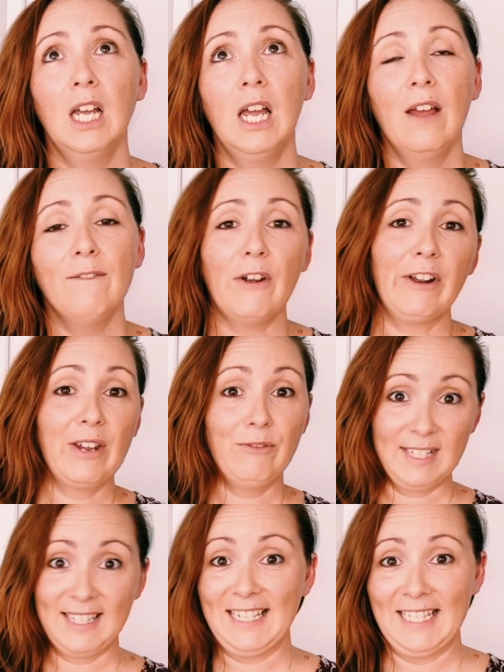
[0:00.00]
very
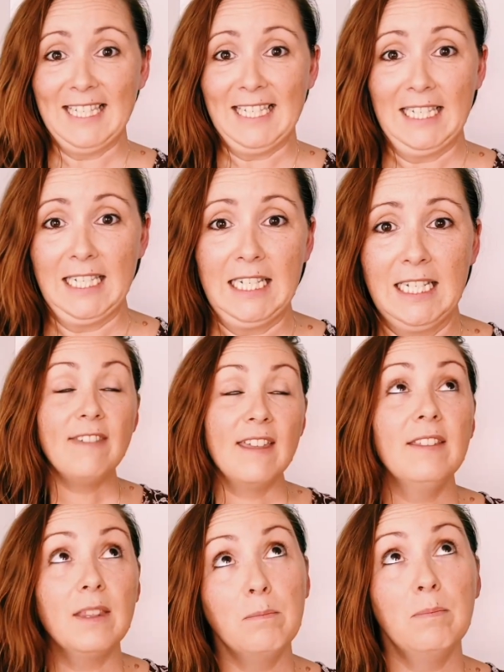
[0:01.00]
resisted.
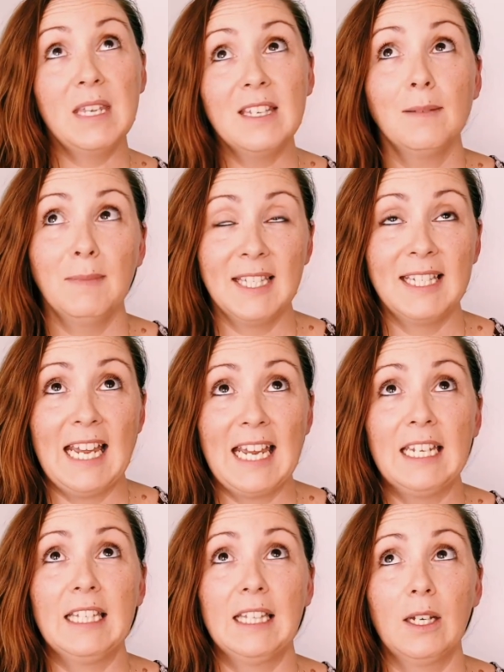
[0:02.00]
The biggest
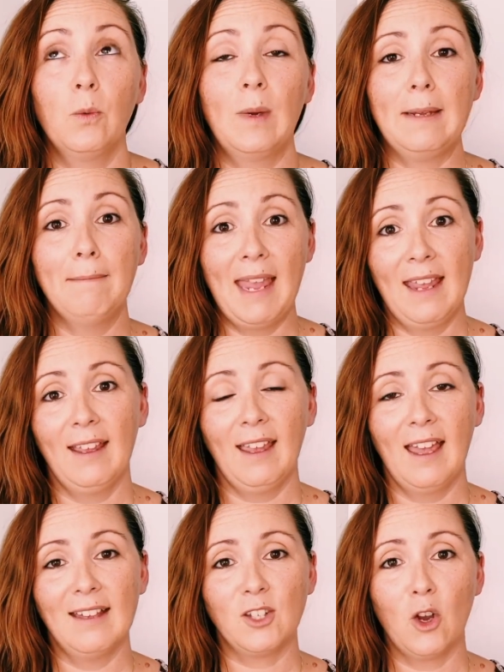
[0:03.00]
mistake that we make
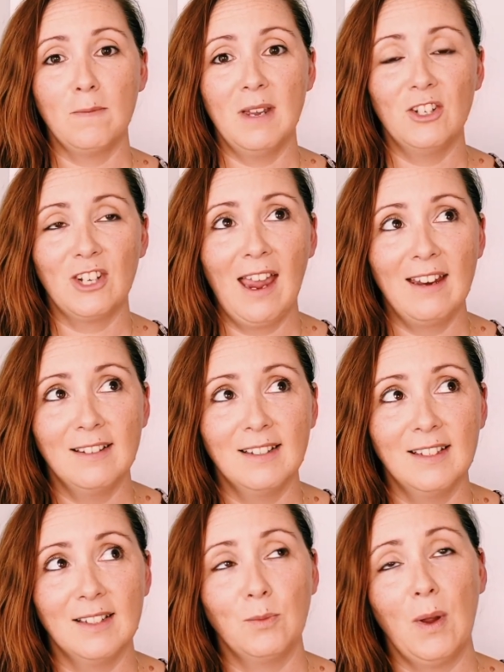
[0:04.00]
as home educators
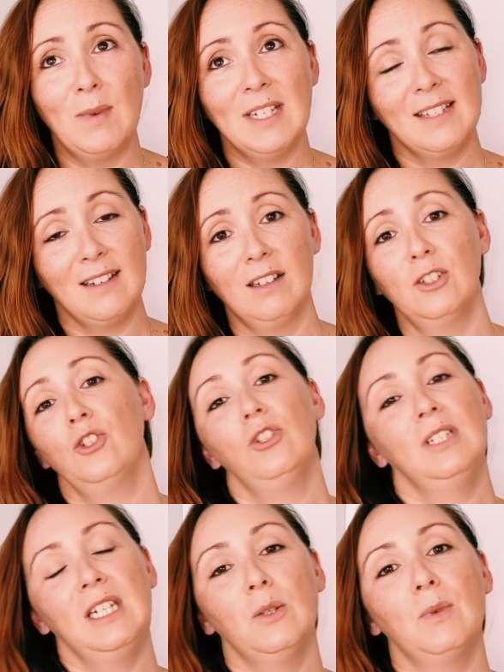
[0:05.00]
is when we start a new
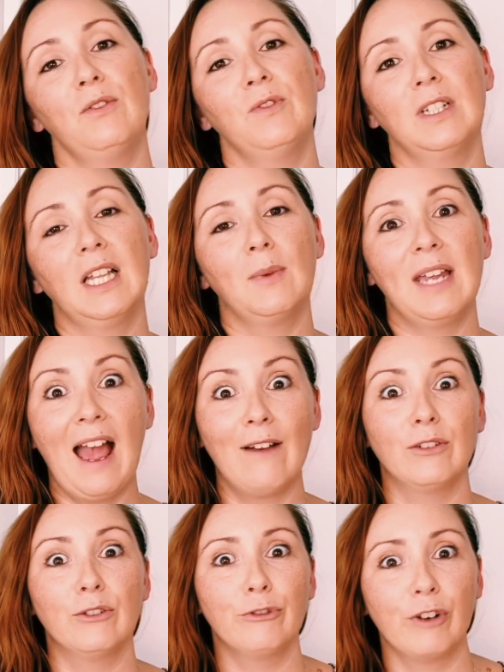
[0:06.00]
year, we feel like we have
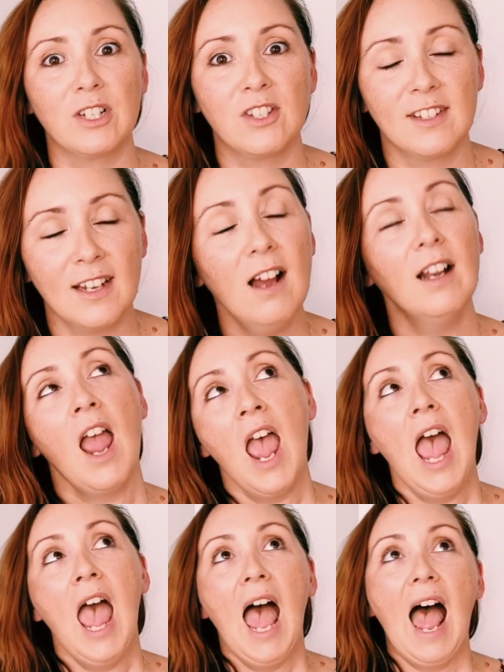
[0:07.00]
a fresh start,
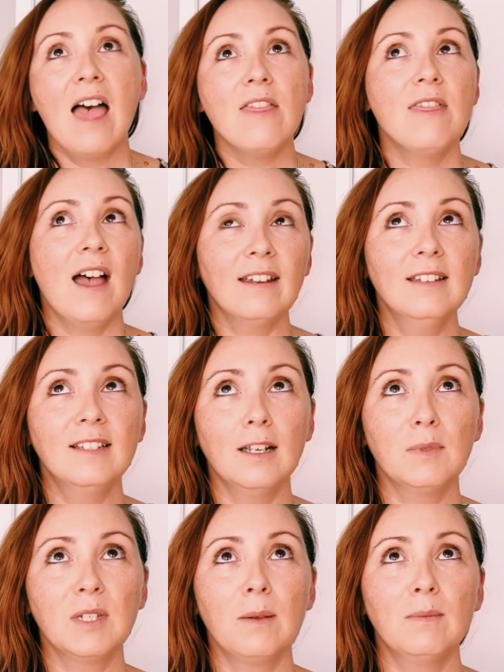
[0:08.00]
and that can
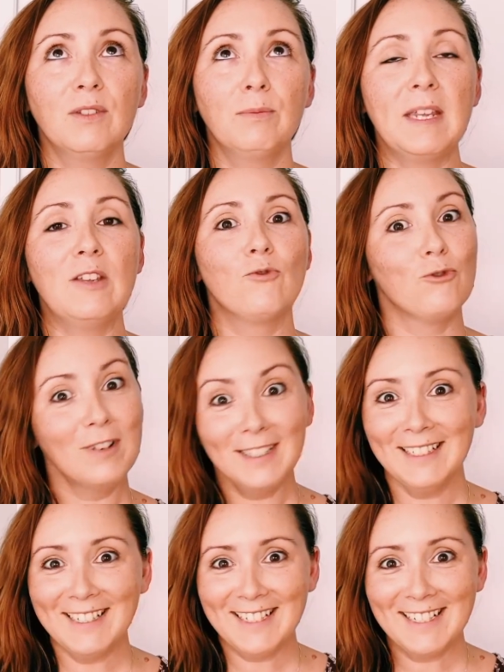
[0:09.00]
sometimes be
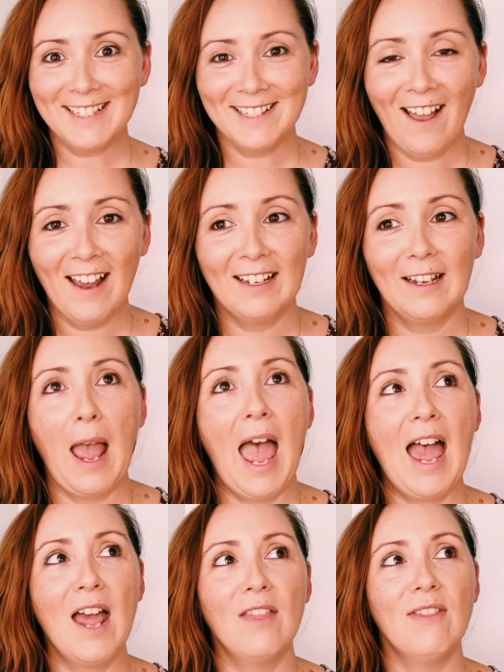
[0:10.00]
really exciting.
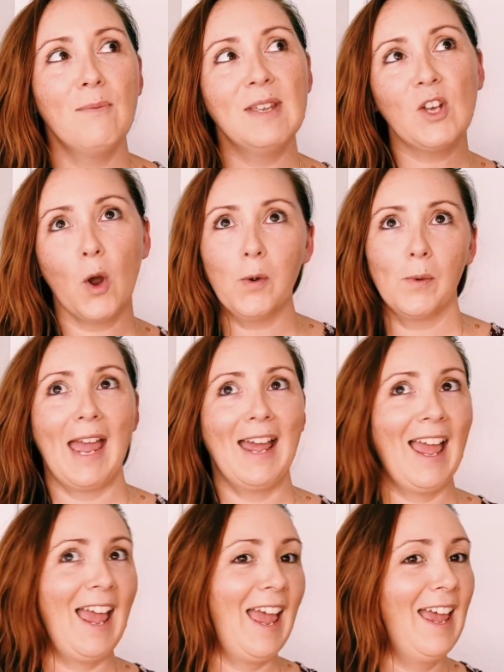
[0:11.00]
And then we go
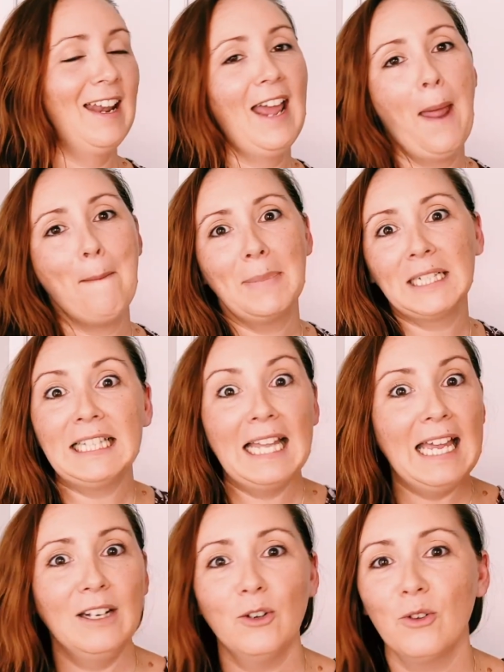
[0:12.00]
ahead and
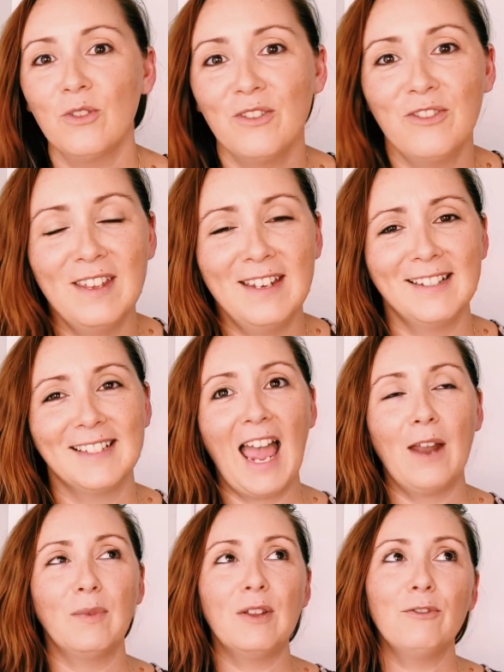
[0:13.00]
plan all the things
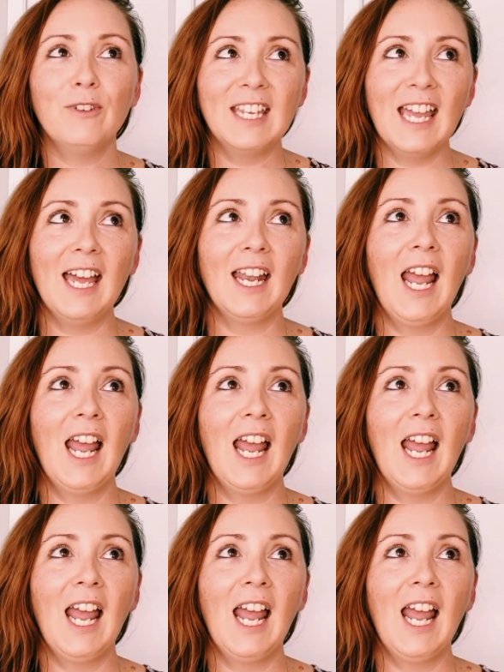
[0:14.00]
and we forget